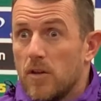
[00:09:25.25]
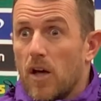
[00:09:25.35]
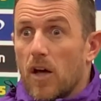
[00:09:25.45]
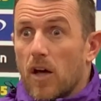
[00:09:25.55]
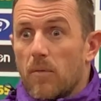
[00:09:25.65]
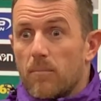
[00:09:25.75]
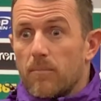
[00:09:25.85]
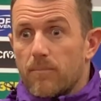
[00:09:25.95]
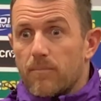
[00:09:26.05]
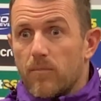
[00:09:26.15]
um,
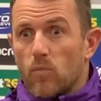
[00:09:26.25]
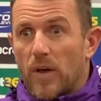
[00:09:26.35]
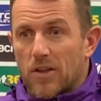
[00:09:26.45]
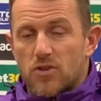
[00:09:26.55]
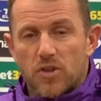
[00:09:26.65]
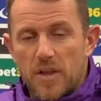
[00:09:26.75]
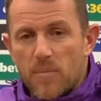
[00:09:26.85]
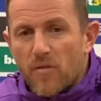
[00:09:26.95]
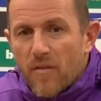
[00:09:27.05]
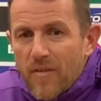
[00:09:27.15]
when I took him
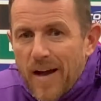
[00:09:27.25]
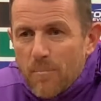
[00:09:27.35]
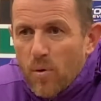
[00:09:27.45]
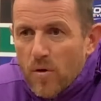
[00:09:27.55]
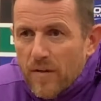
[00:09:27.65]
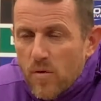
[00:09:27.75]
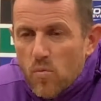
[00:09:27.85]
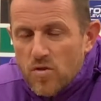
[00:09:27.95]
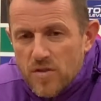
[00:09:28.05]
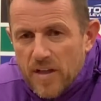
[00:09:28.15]
off at that point, I mean,
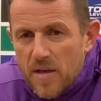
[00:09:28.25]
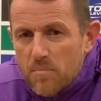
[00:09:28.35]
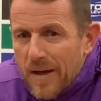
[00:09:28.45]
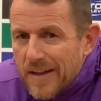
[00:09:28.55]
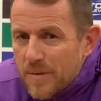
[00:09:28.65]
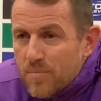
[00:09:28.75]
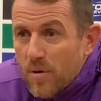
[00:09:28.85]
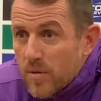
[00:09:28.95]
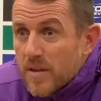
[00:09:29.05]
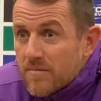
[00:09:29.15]
watched the game back, he
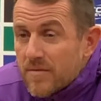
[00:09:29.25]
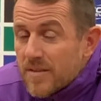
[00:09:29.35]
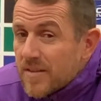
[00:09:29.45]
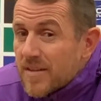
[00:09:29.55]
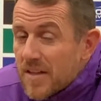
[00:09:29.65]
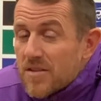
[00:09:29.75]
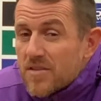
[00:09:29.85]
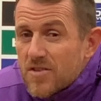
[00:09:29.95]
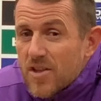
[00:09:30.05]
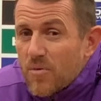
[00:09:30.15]
probably
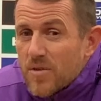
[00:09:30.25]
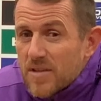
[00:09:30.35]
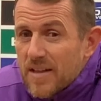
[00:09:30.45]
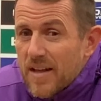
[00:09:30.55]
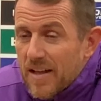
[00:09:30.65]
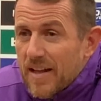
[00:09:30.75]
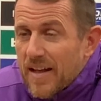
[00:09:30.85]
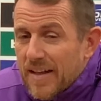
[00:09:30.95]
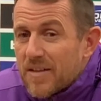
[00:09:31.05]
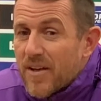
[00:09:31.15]
didn't show us a
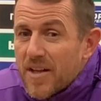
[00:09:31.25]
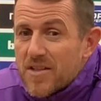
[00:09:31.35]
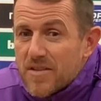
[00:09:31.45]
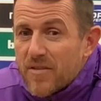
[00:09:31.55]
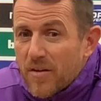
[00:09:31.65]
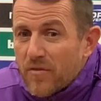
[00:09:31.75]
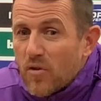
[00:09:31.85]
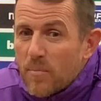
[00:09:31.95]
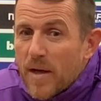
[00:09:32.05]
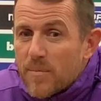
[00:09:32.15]
lack of energy that I
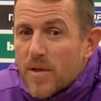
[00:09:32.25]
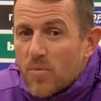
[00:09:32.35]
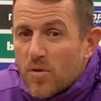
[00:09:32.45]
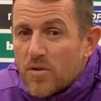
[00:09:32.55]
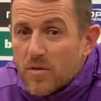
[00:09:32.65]
thought maybe he would do.